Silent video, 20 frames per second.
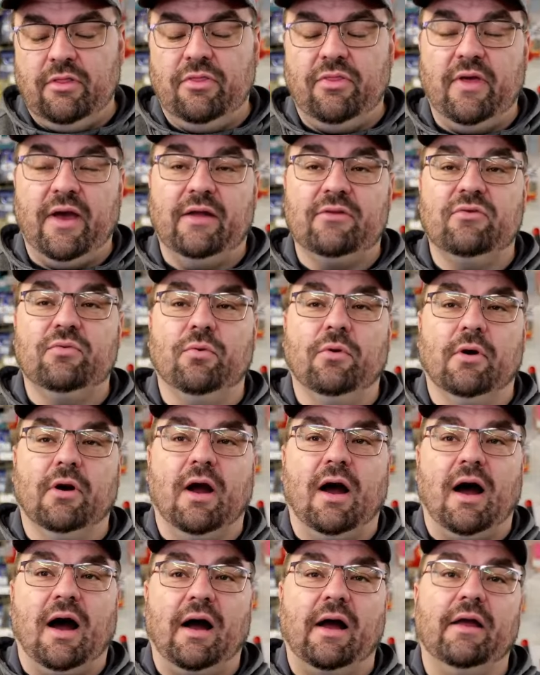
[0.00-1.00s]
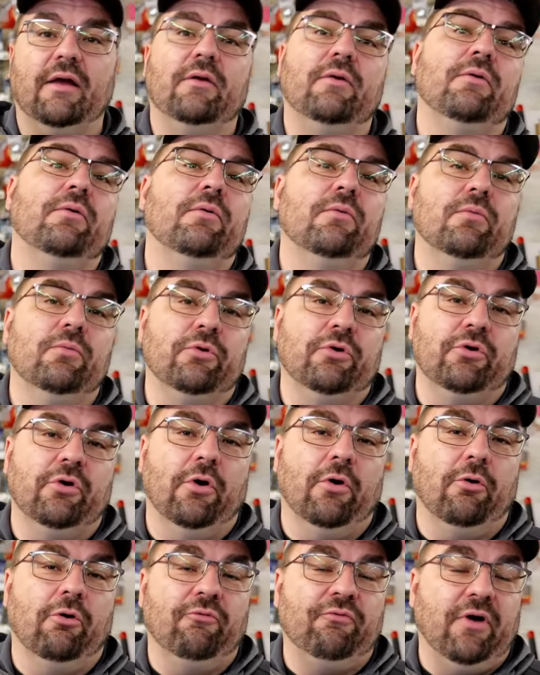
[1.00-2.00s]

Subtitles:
That's where I would go.